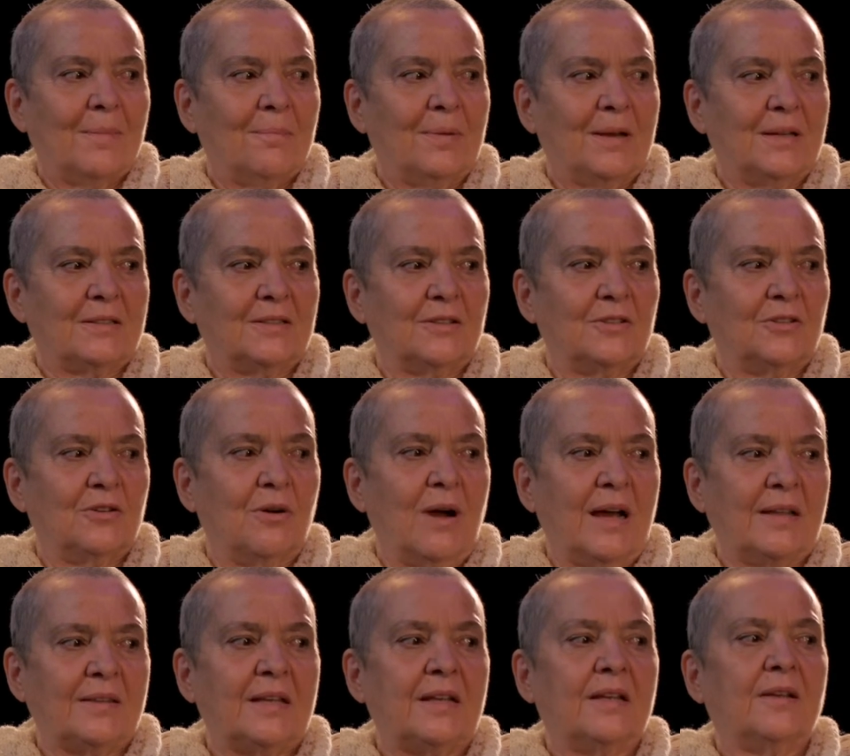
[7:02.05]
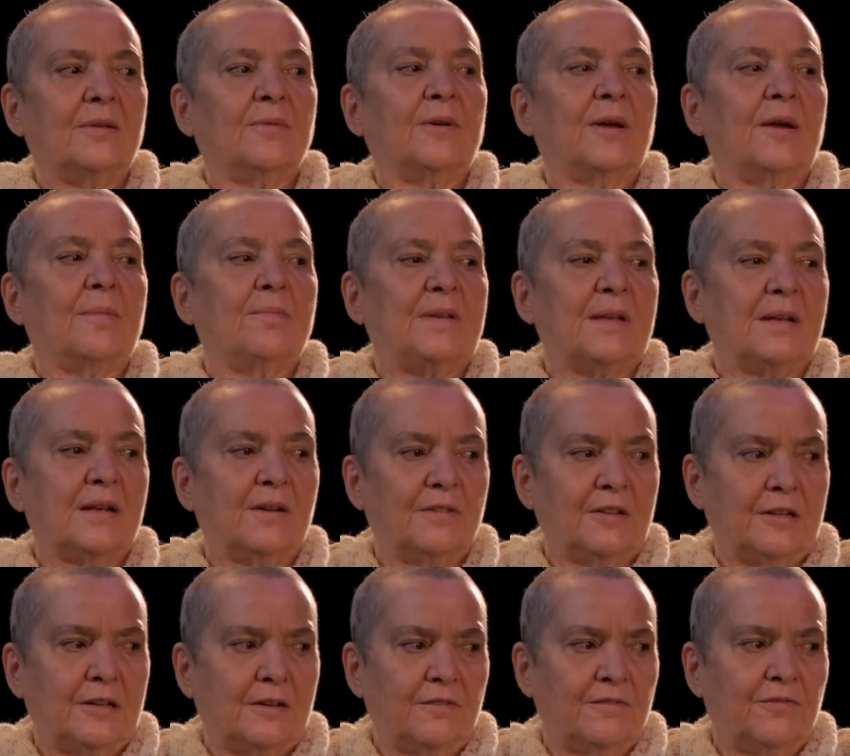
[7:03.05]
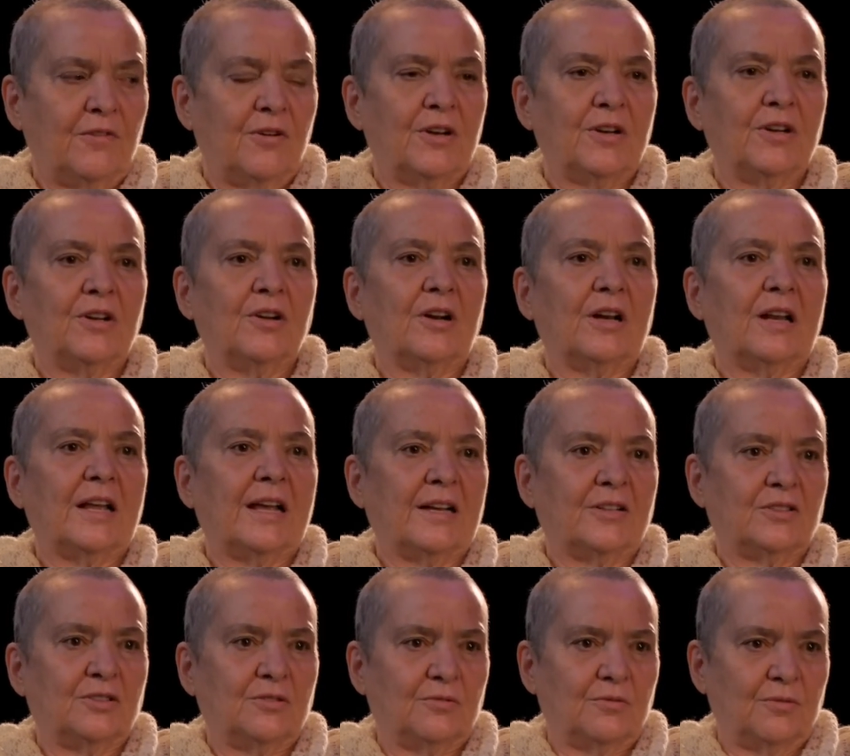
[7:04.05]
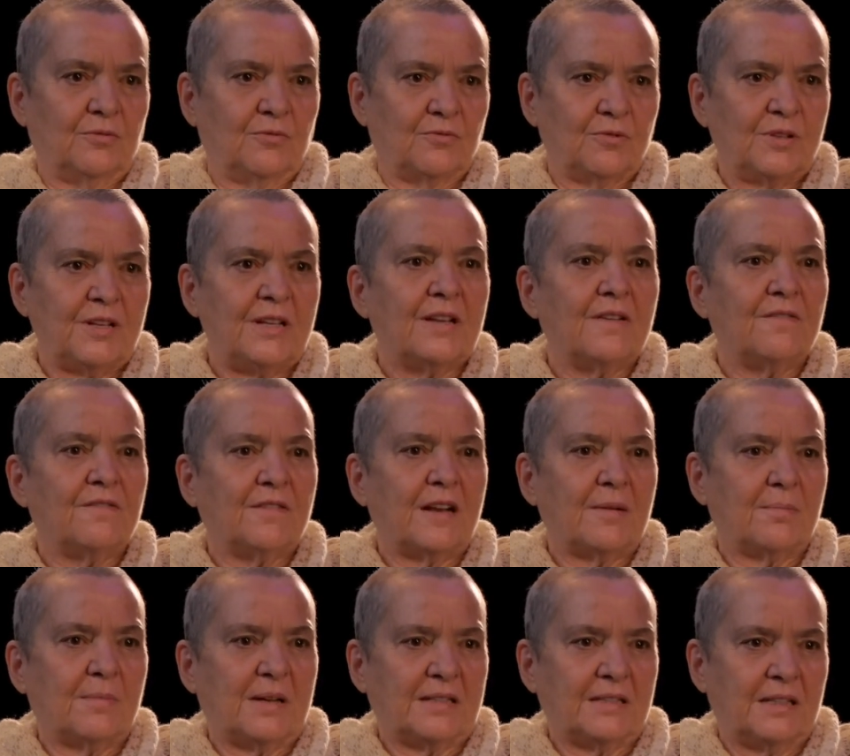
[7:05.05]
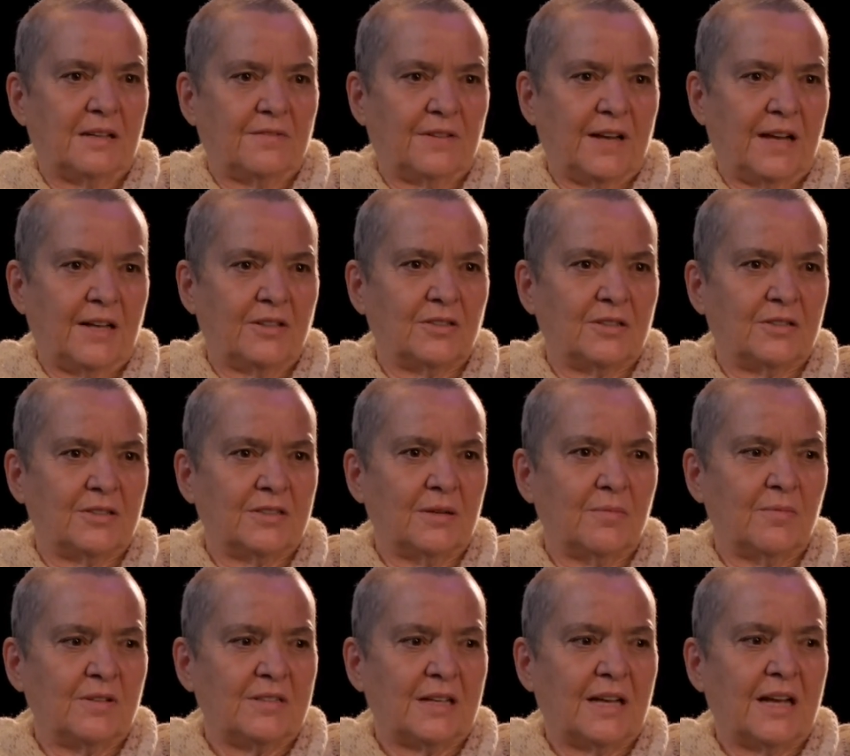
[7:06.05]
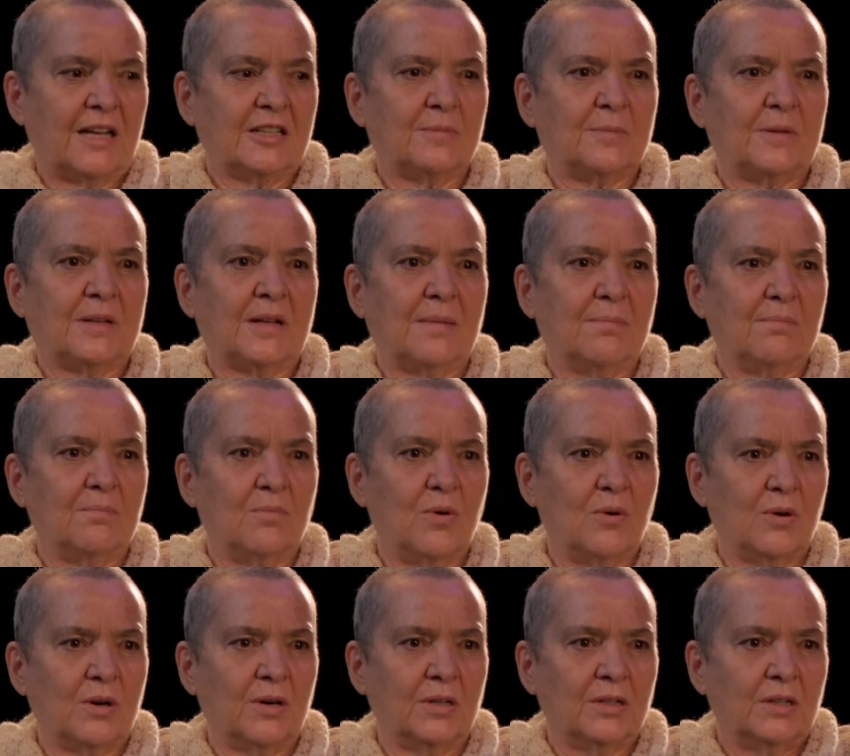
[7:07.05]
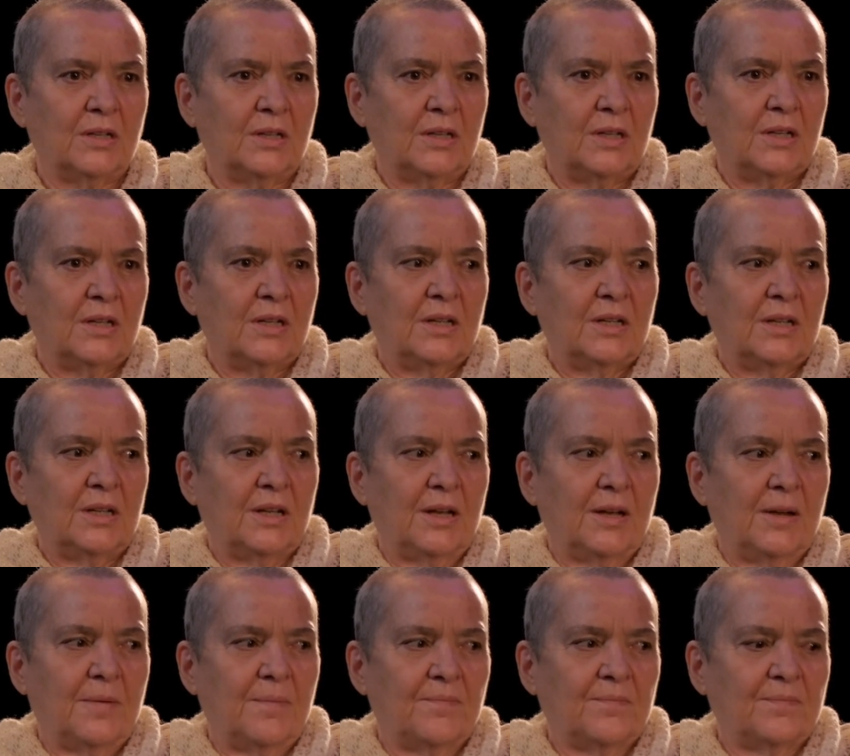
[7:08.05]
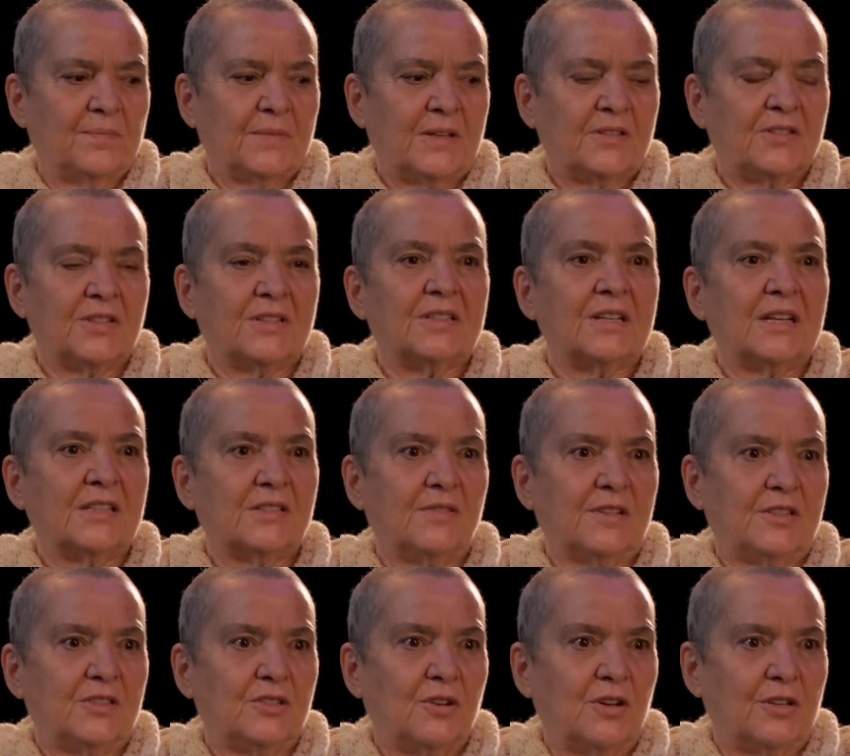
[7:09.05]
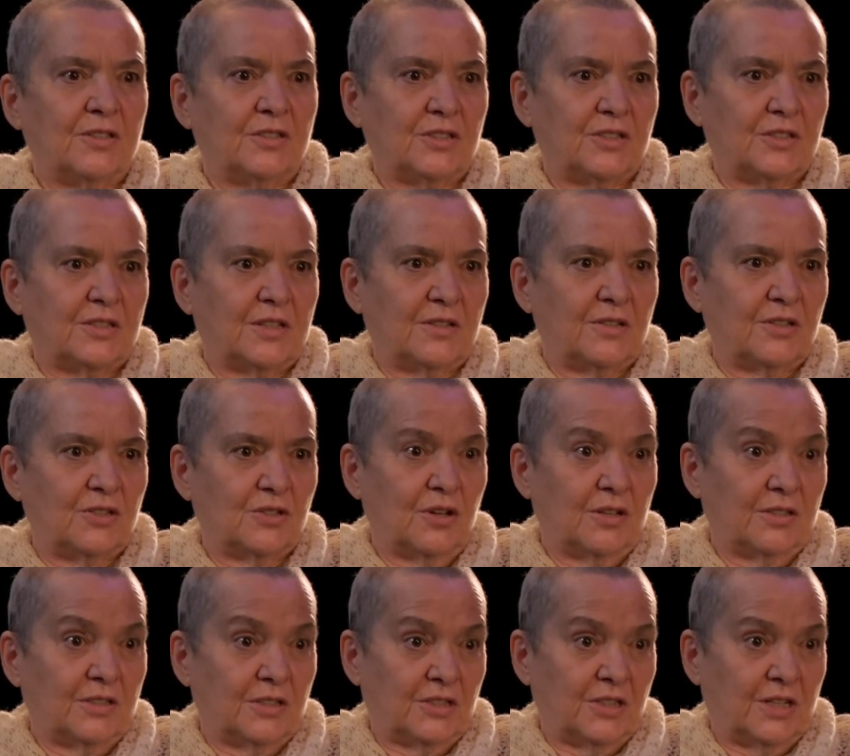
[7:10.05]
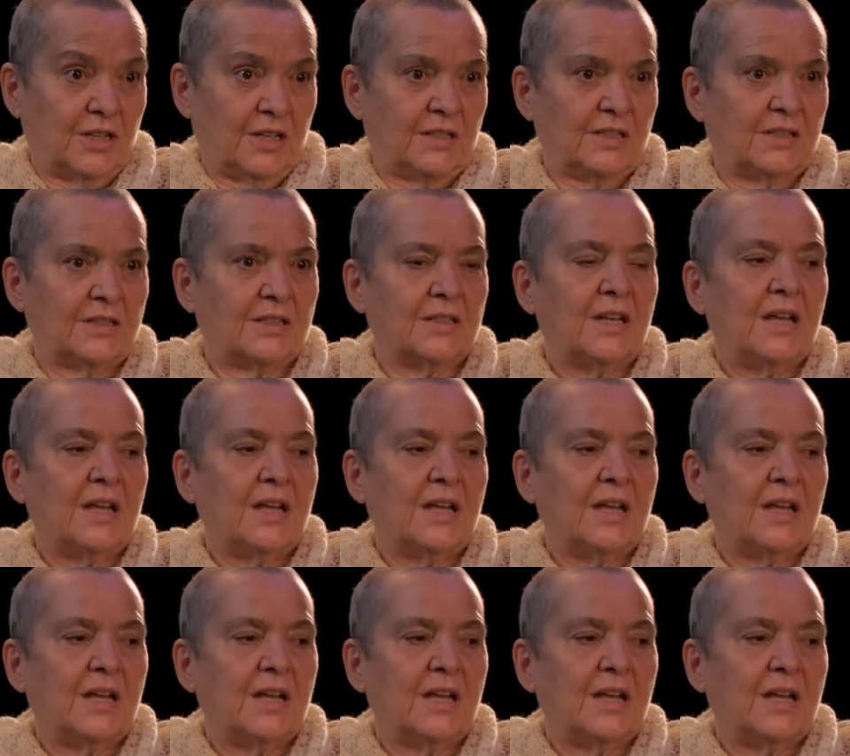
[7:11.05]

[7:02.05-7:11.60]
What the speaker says: But no, I think being a little foreign girl, I had to reinvent myself. I had, in some ways, I had to become more successfully Scottish than the Scottish kids.